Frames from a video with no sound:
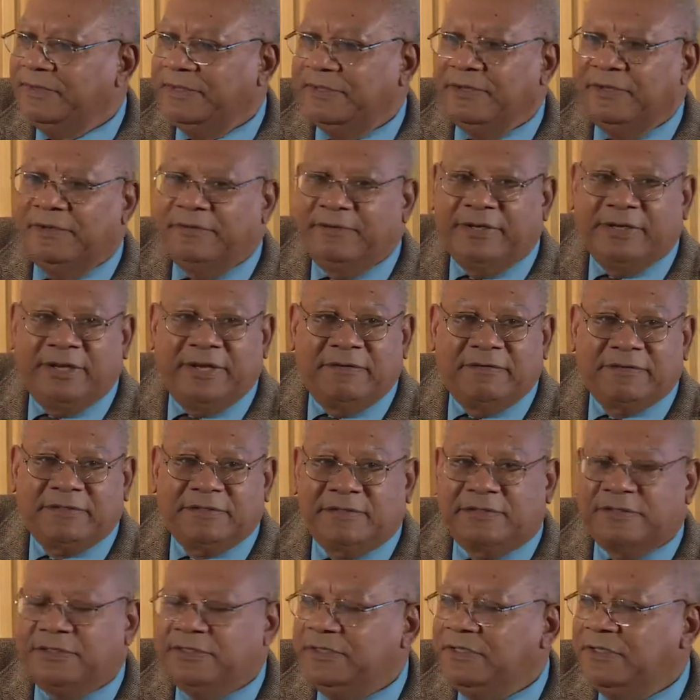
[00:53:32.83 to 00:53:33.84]
Uh, when I was
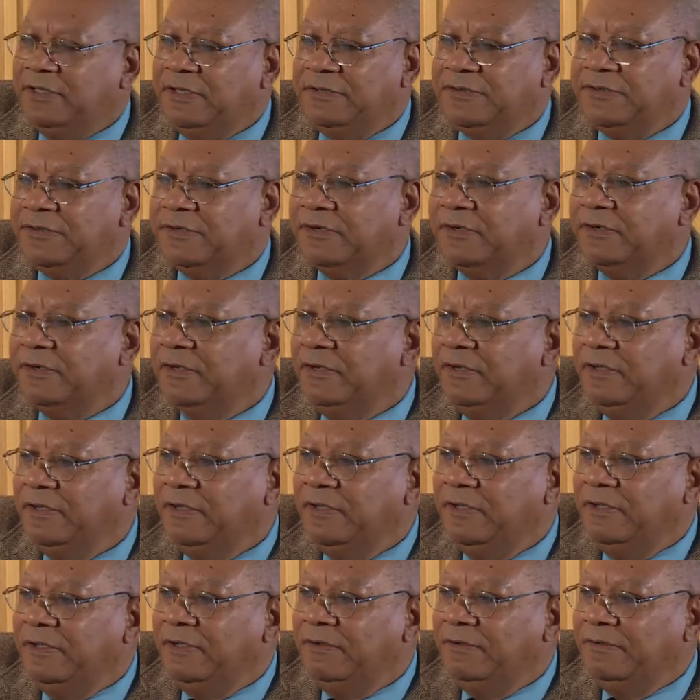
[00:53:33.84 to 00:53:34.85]
a teenager,
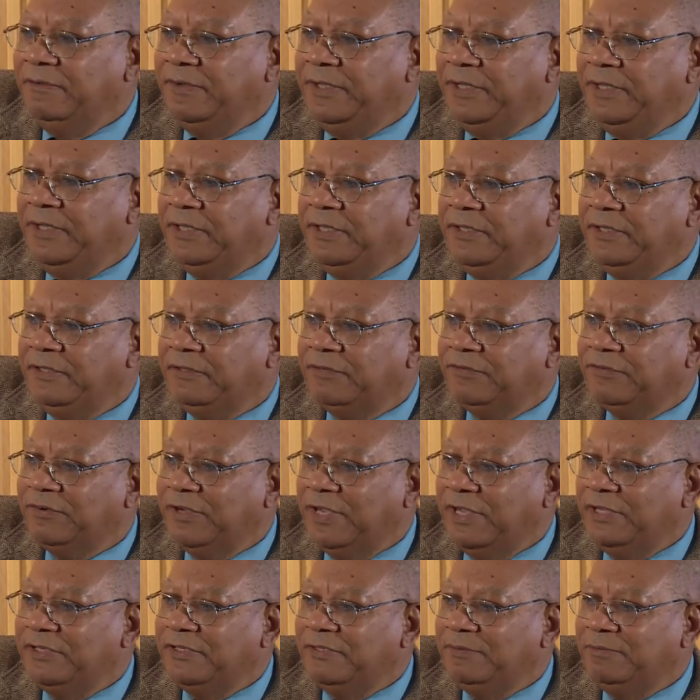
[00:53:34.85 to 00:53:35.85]
we
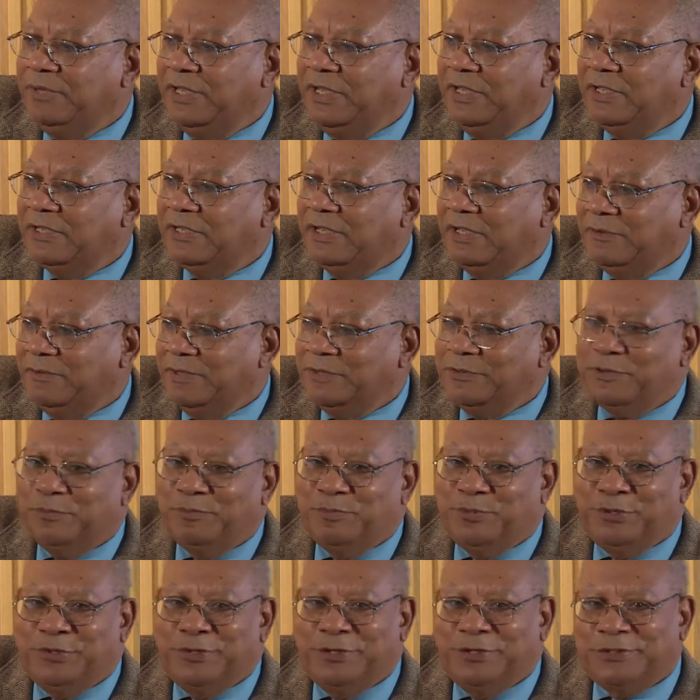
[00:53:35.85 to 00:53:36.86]
tried to make, I went to a
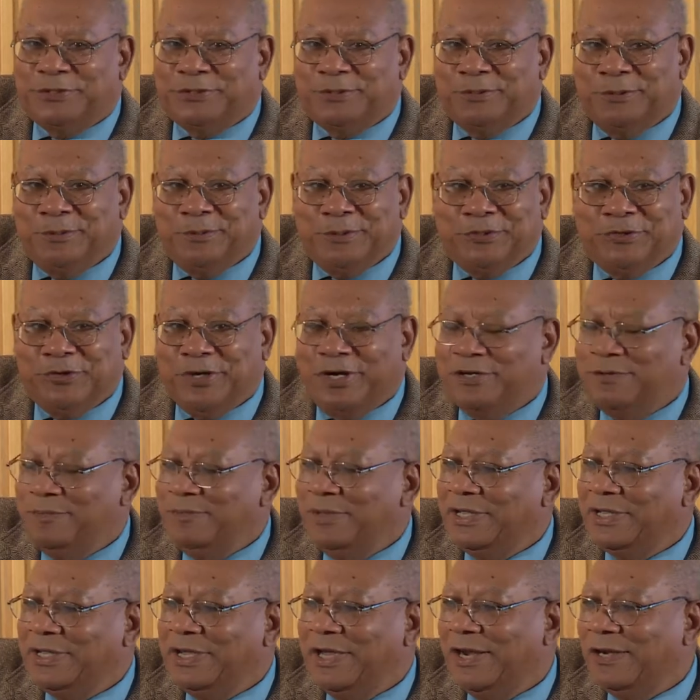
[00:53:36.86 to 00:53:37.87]
boarding school, we tried to
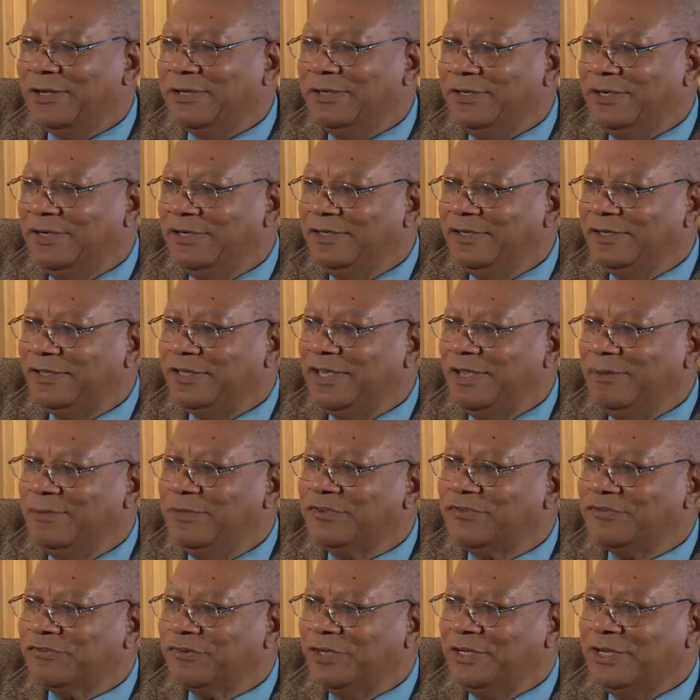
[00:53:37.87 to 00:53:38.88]
make alcohol in the
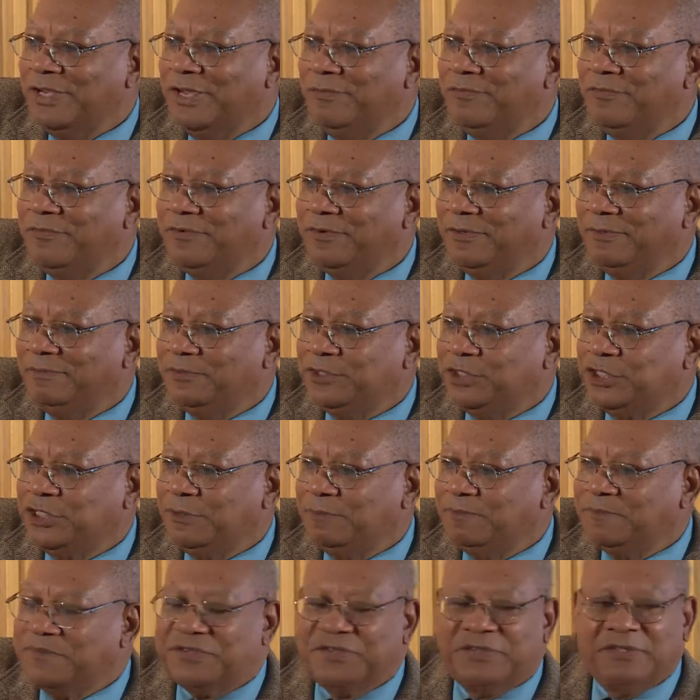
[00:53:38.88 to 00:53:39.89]
chemistry lab from
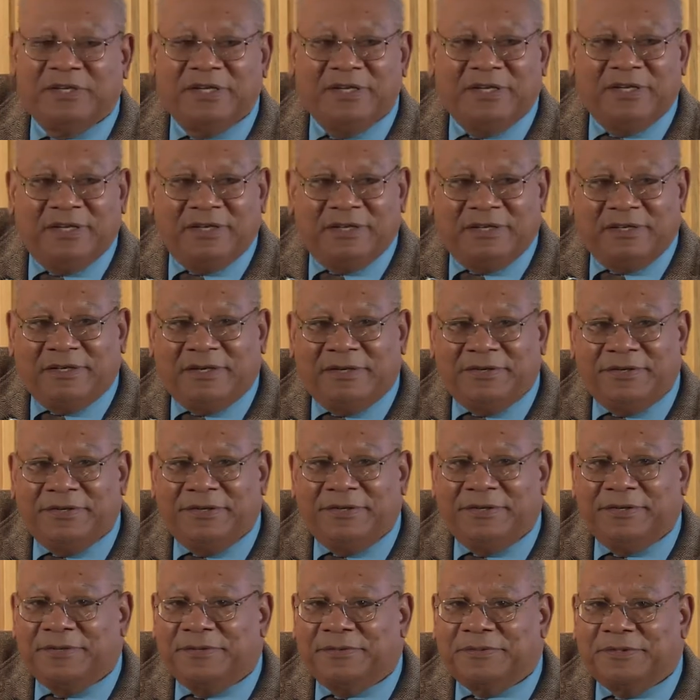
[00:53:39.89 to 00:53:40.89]
chips, not
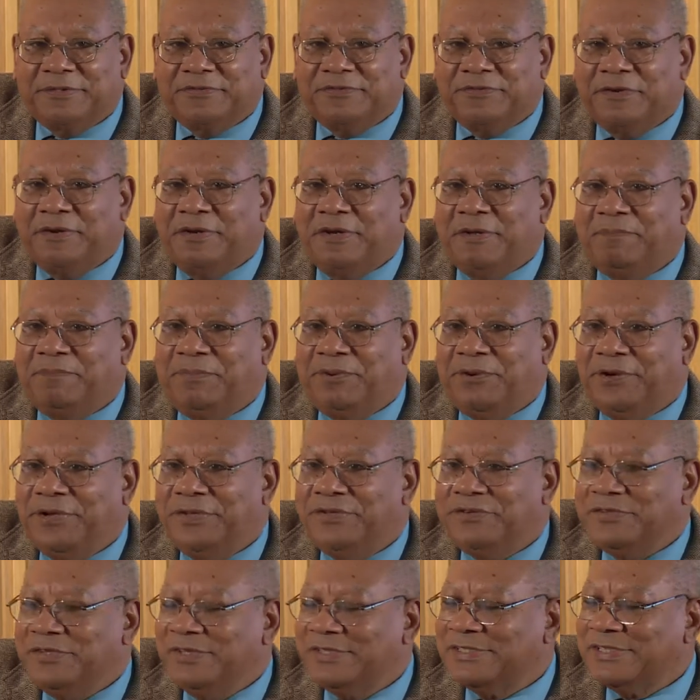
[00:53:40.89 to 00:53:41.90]
knowing it was very
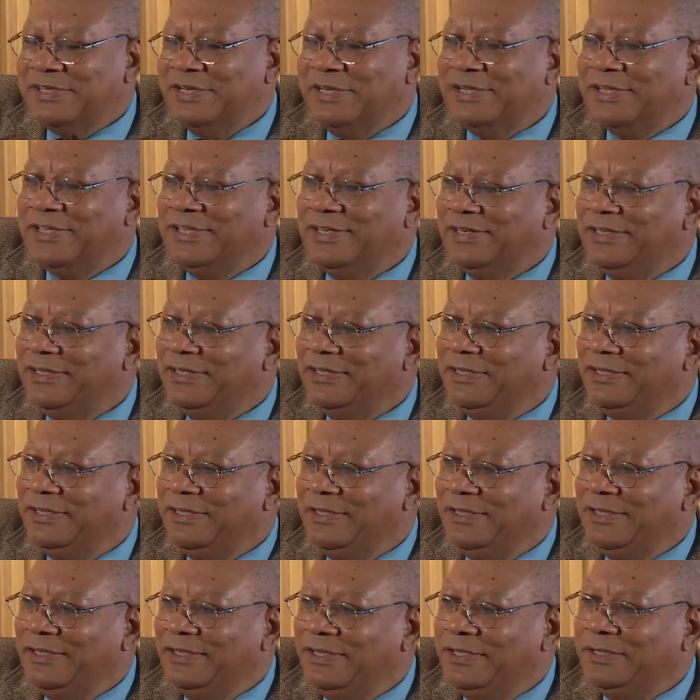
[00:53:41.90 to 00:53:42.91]
poisonous. Luckily,
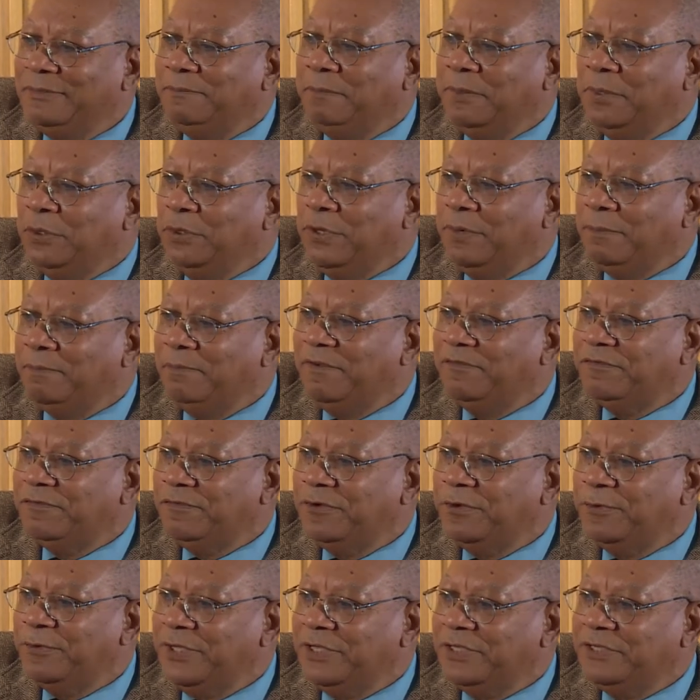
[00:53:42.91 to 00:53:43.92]
it blew up
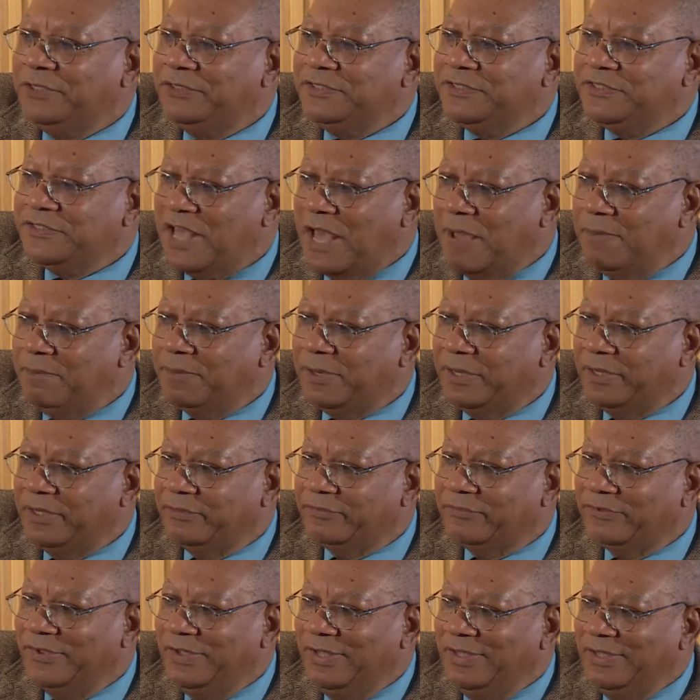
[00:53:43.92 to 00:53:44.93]
before we could sample
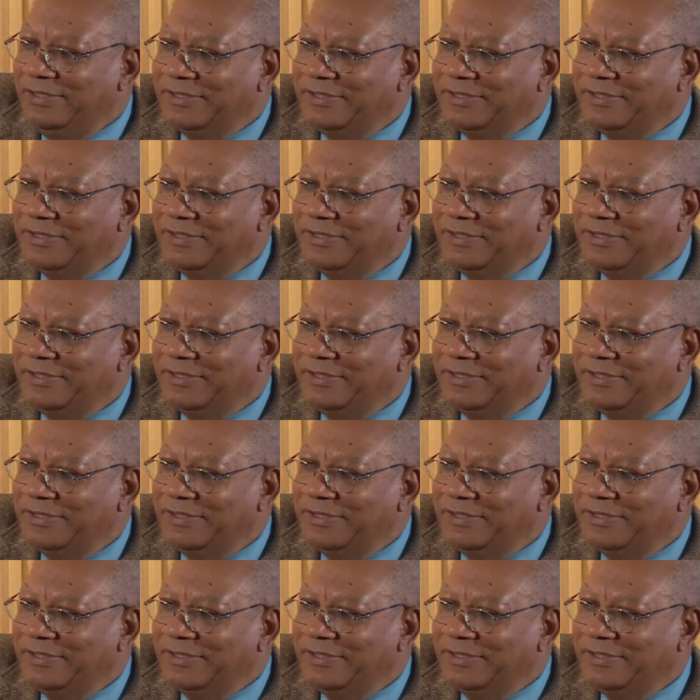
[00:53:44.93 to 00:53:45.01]
it.